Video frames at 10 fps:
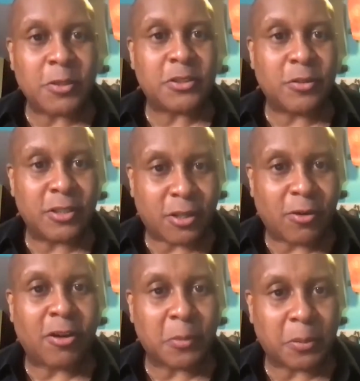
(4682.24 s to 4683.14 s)
going to
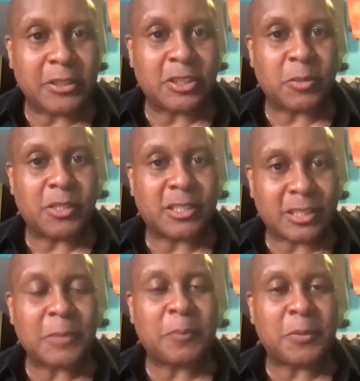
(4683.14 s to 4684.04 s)
call the police on me
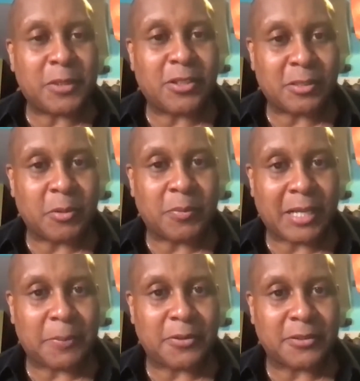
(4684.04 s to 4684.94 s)
simply because I'm a
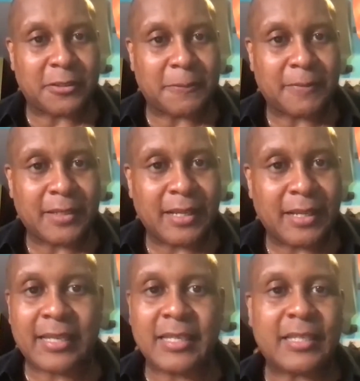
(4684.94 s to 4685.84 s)
Black person.
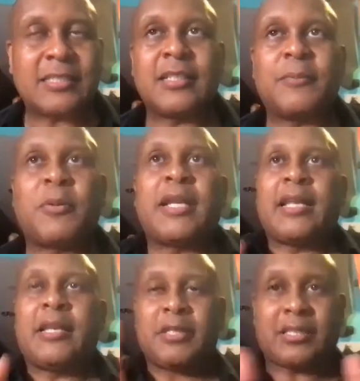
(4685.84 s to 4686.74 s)
But
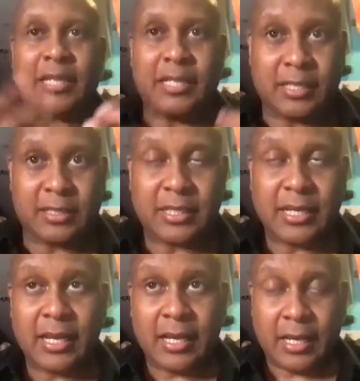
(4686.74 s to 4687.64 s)
let me say this.
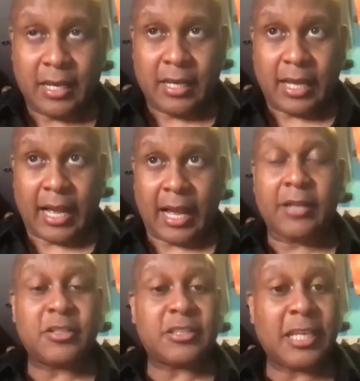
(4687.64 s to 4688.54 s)
I
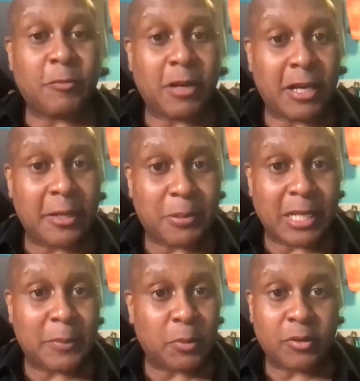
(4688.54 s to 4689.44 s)
understand why
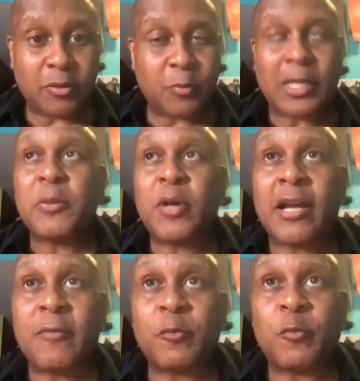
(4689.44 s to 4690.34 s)
people
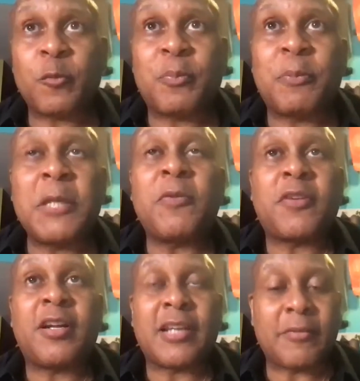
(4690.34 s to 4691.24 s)
of
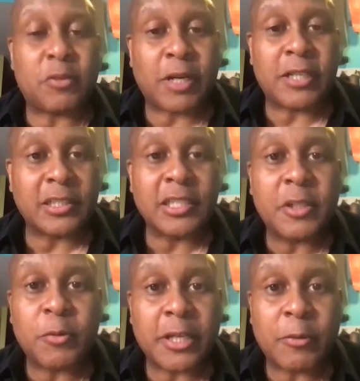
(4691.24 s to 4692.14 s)
color have the right to live
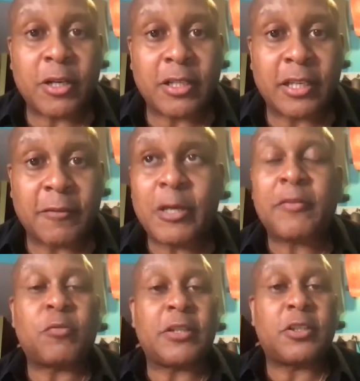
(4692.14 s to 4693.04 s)
anywhere they want to live. We have
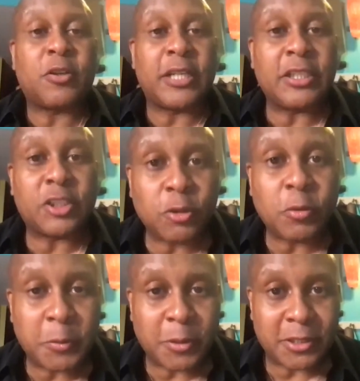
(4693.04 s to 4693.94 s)
the right to go to any school
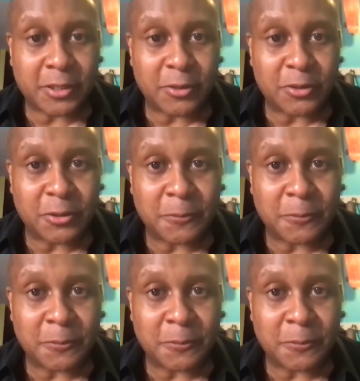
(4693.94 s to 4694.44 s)
we want to go to.